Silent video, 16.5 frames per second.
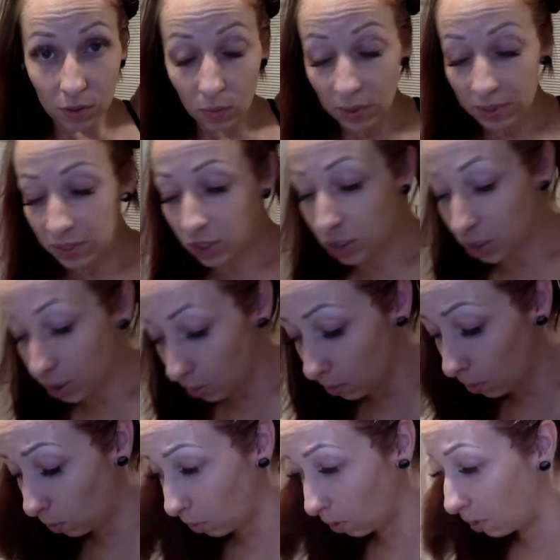what's so
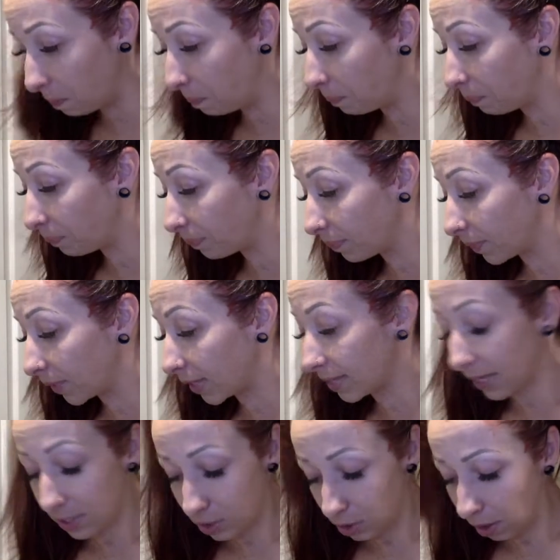cool is
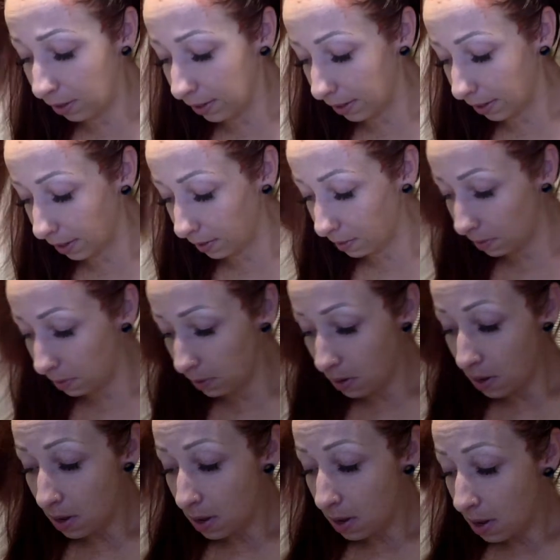I started it,
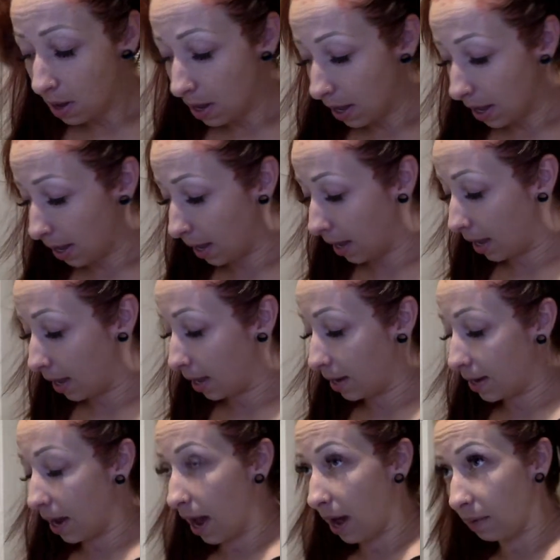
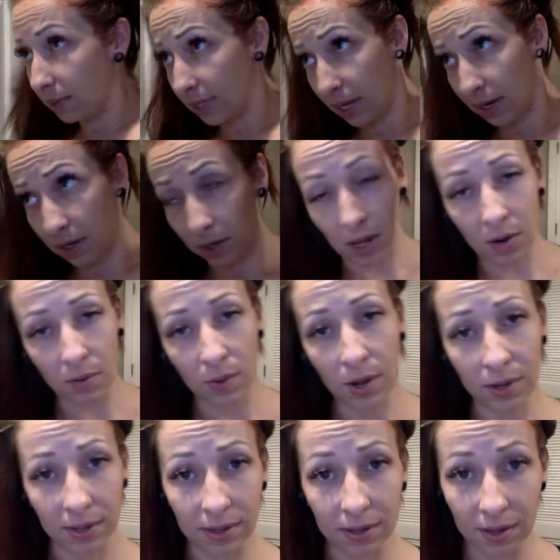and I was getting a lot
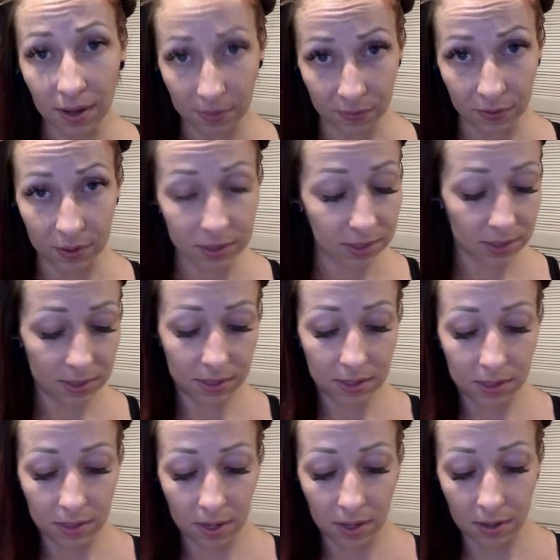wrong at first.
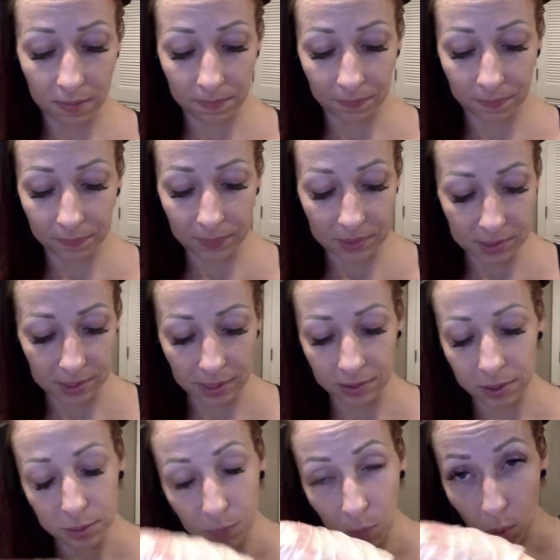It's like
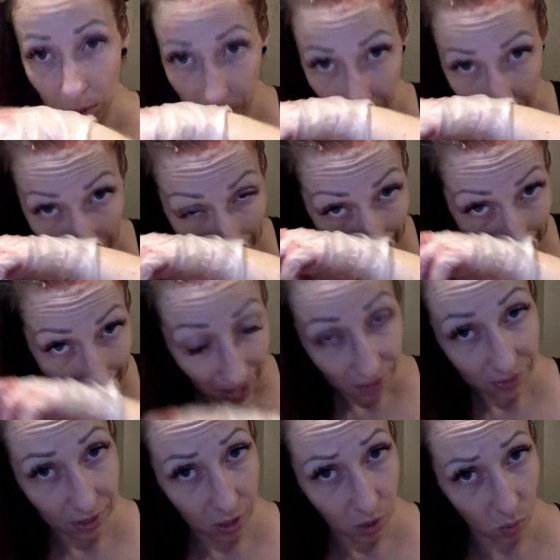this portal
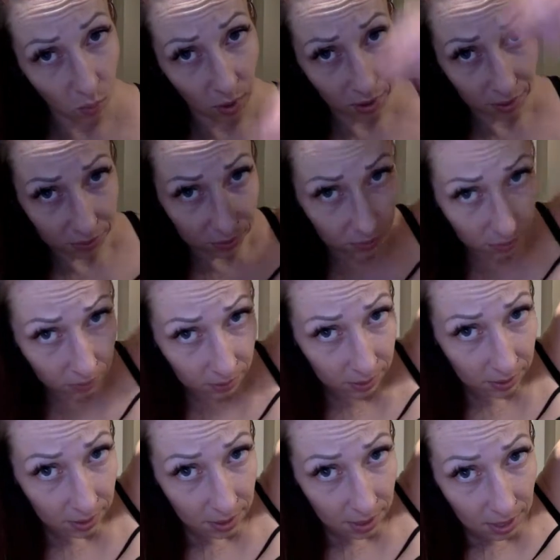that you work through,
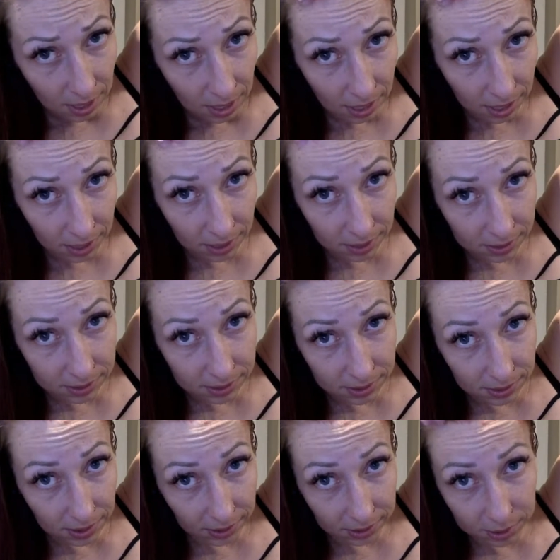and it
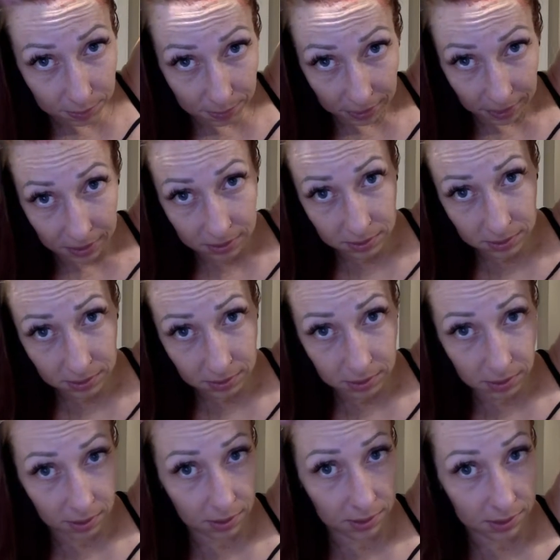explains,
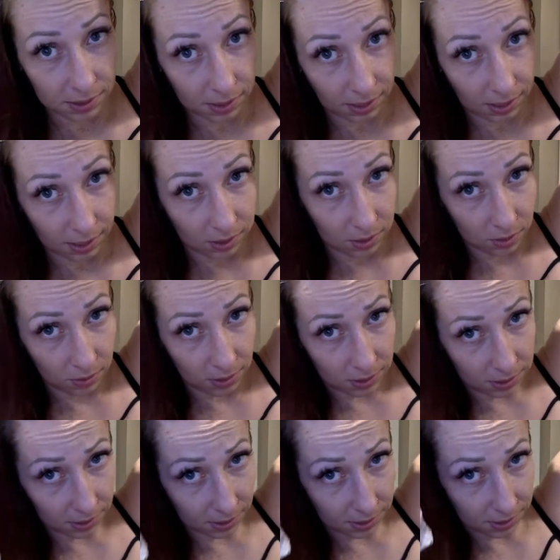and it's like, do
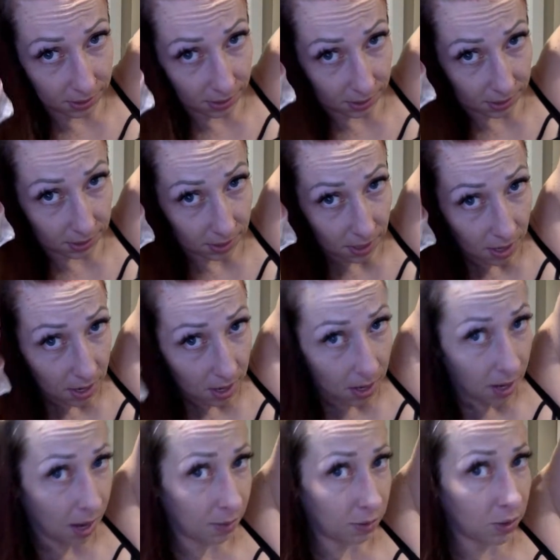this and this and this.
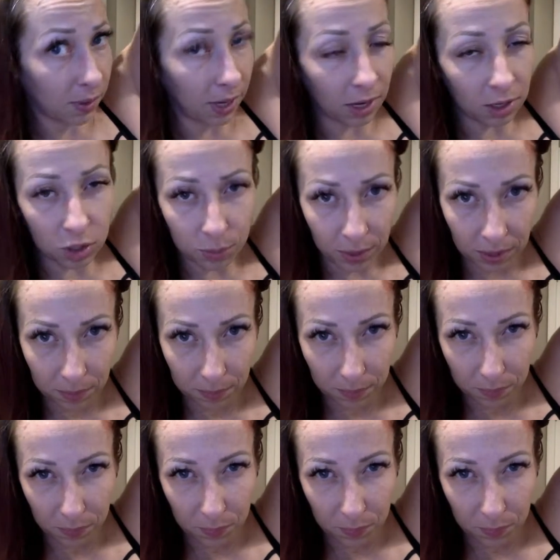I'm doing algebraic